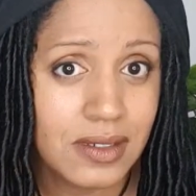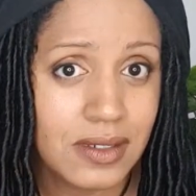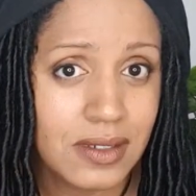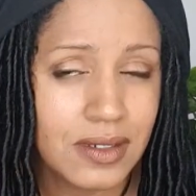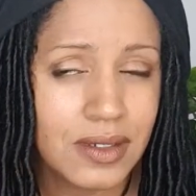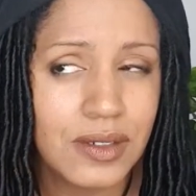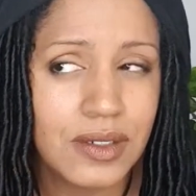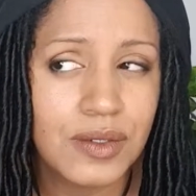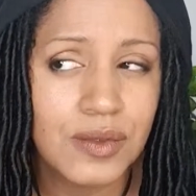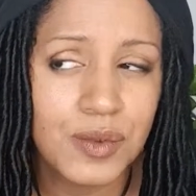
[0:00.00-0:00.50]

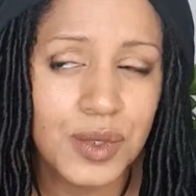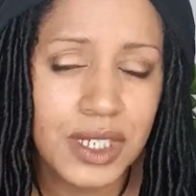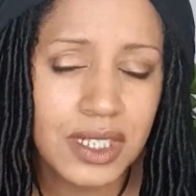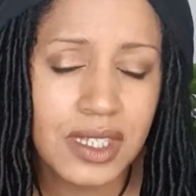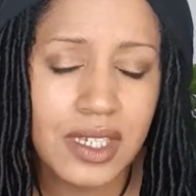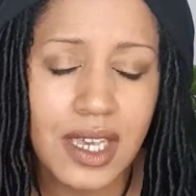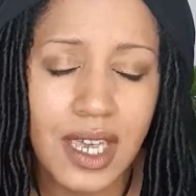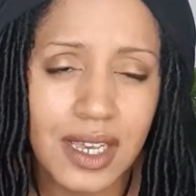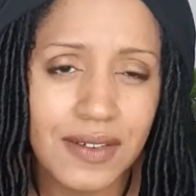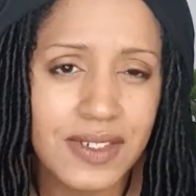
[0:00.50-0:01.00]
You
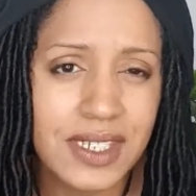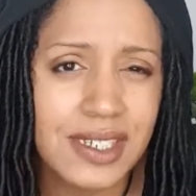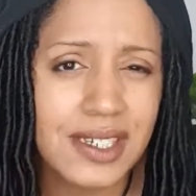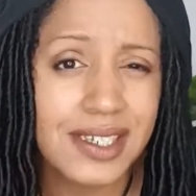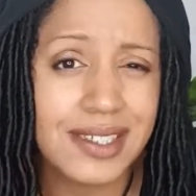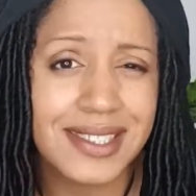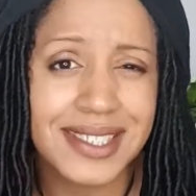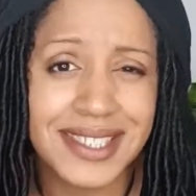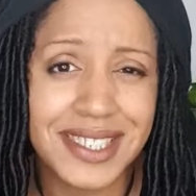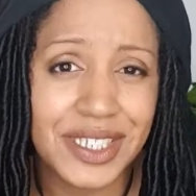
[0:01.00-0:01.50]
really have to
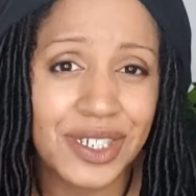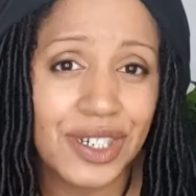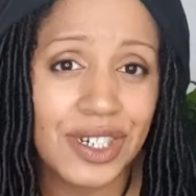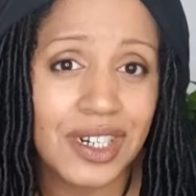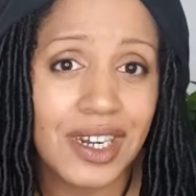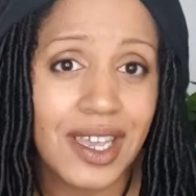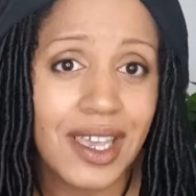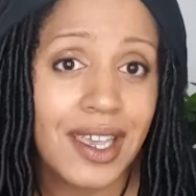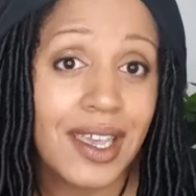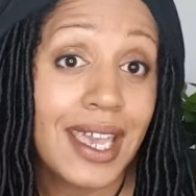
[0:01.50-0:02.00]

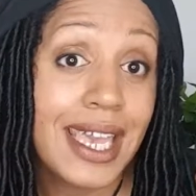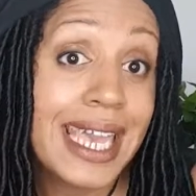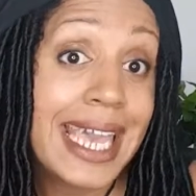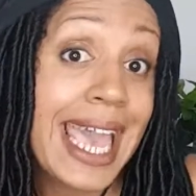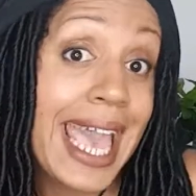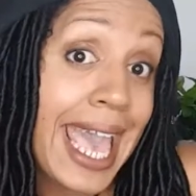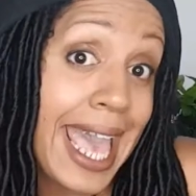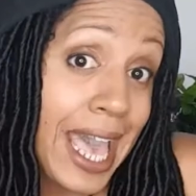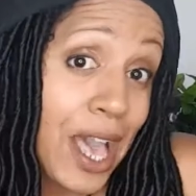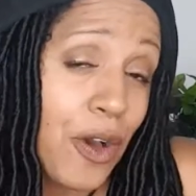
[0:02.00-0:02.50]
consider
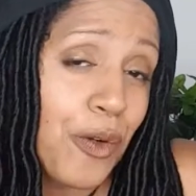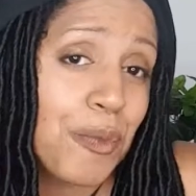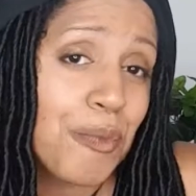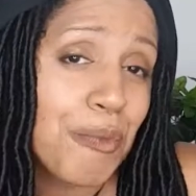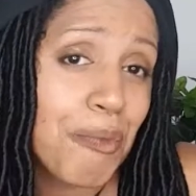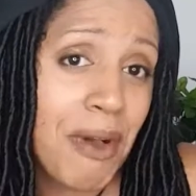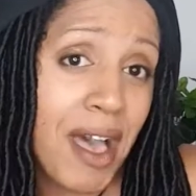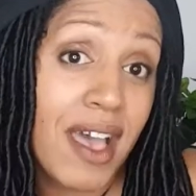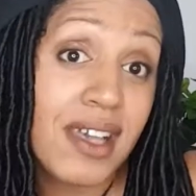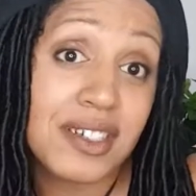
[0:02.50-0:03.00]
how
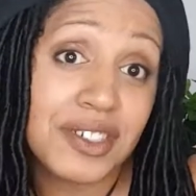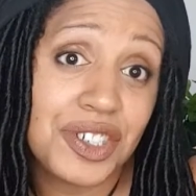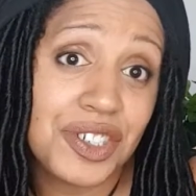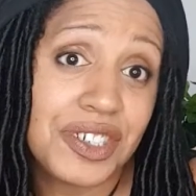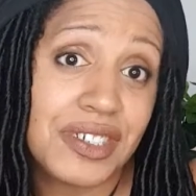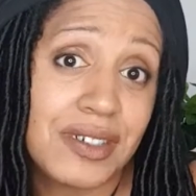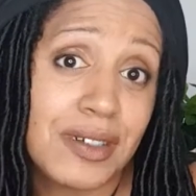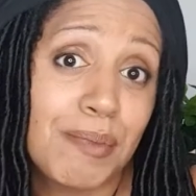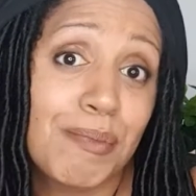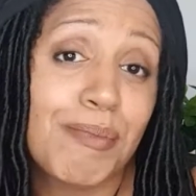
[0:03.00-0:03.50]

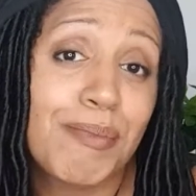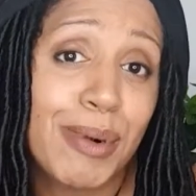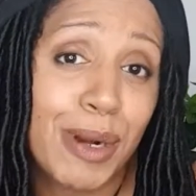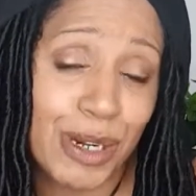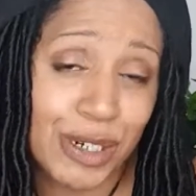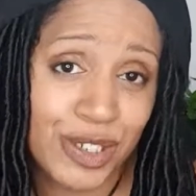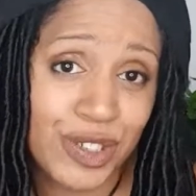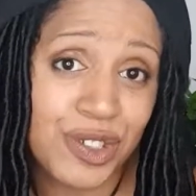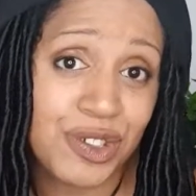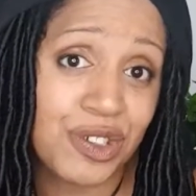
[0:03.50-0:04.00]
much
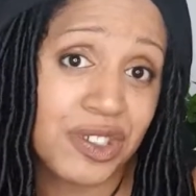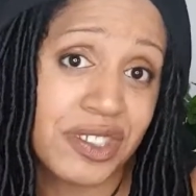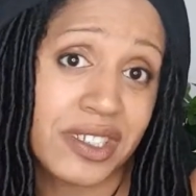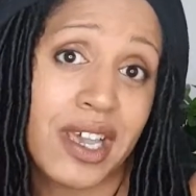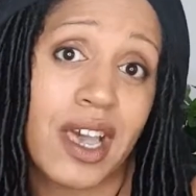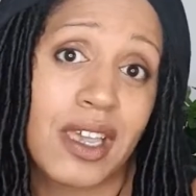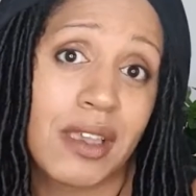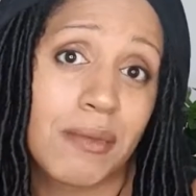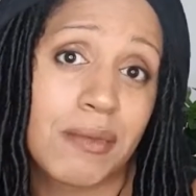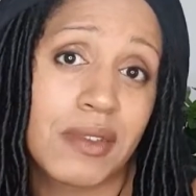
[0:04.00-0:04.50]
personal
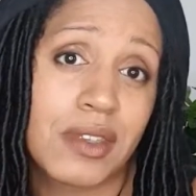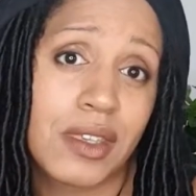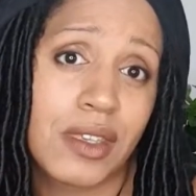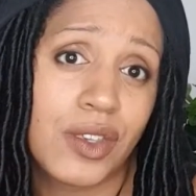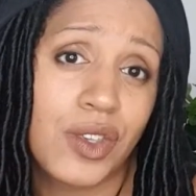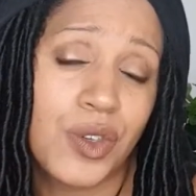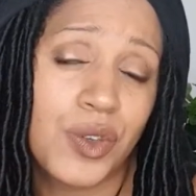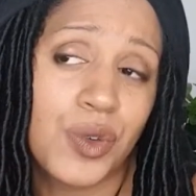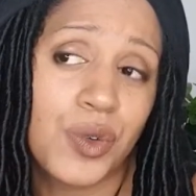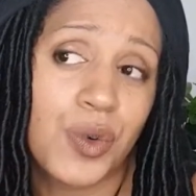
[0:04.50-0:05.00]
time
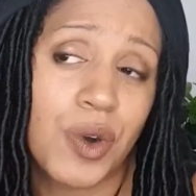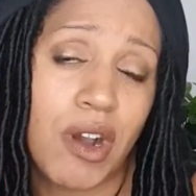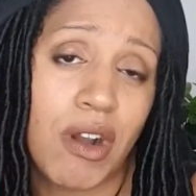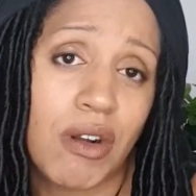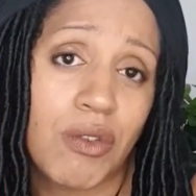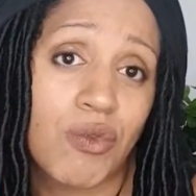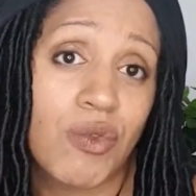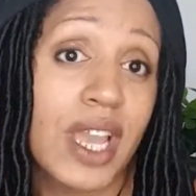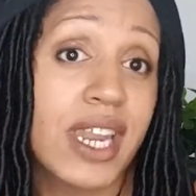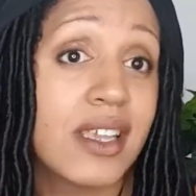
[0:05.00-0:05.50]
you
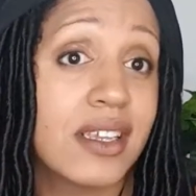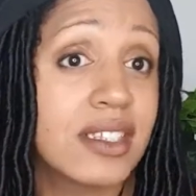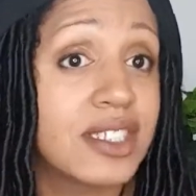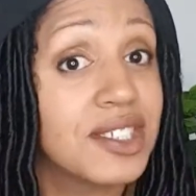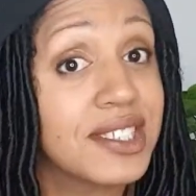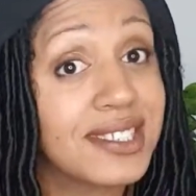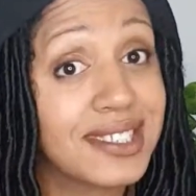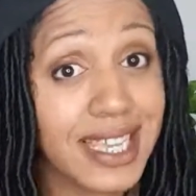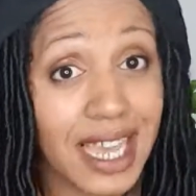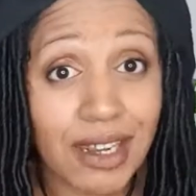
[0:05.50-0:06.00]
are ready
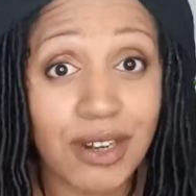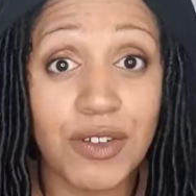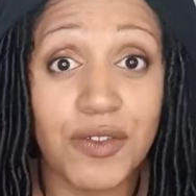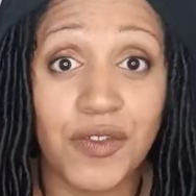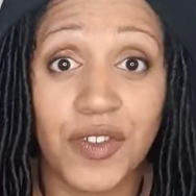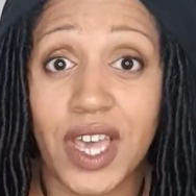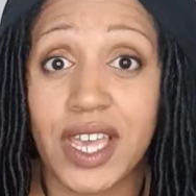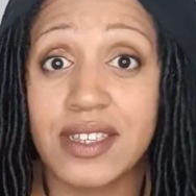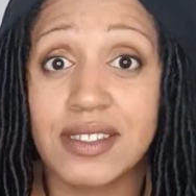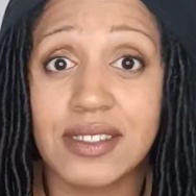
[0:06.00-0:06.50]
to
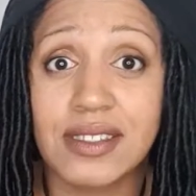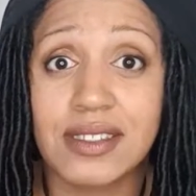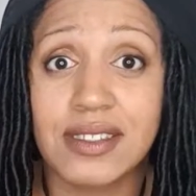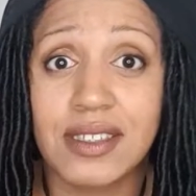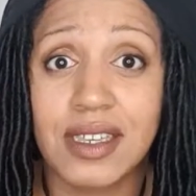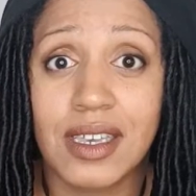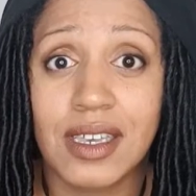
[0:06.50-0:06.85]
sacrifice,